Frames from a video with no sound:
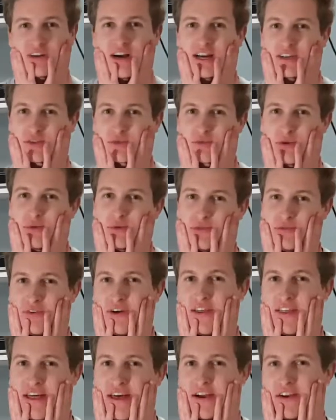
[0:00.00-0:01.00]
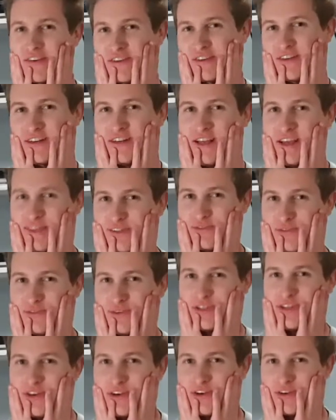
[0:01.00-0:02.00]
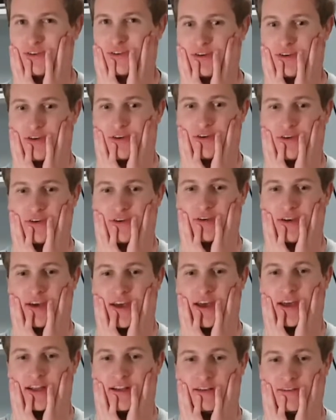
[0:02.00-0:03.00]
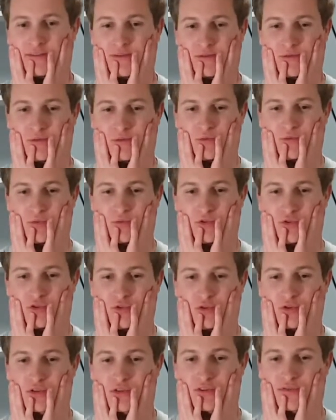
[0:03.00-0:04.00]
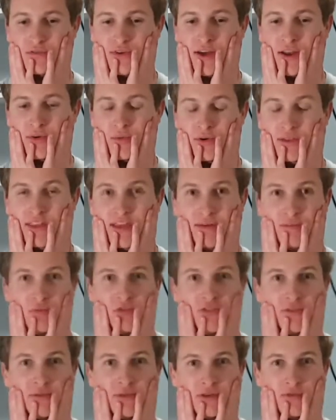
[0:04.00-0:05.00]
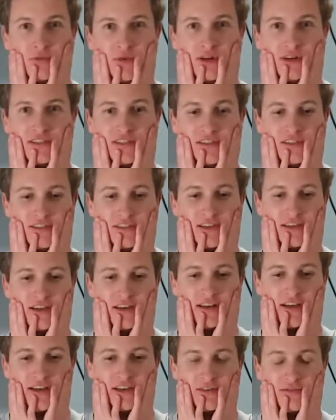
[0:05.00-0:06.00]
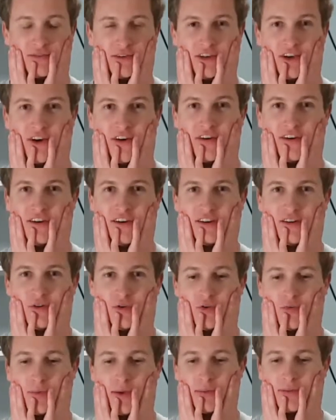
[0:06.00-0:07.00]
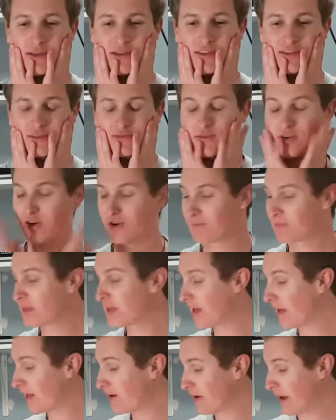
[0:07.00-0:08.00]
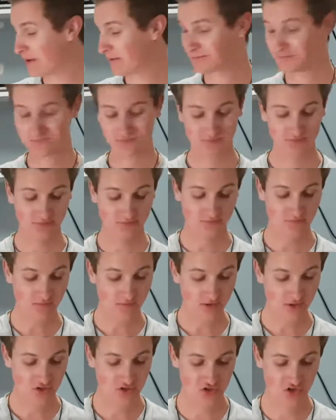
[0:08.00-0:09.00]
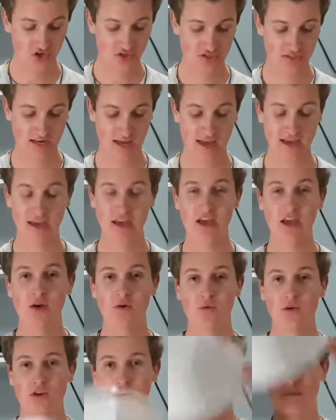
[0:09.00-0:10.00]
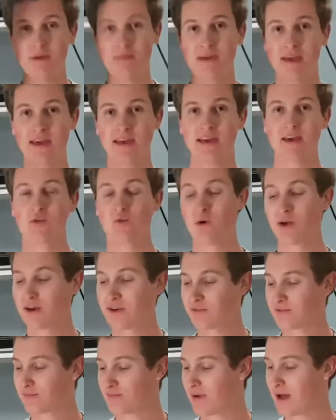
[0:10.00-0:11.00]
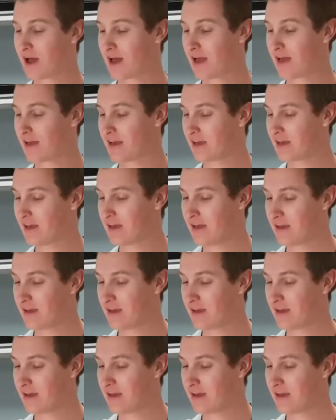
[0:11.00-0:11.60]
guys will probably find out in a later video, and you'll also find out what that movement was in a later video, or maybe in this video. Anyway, so today we're going to be making one of my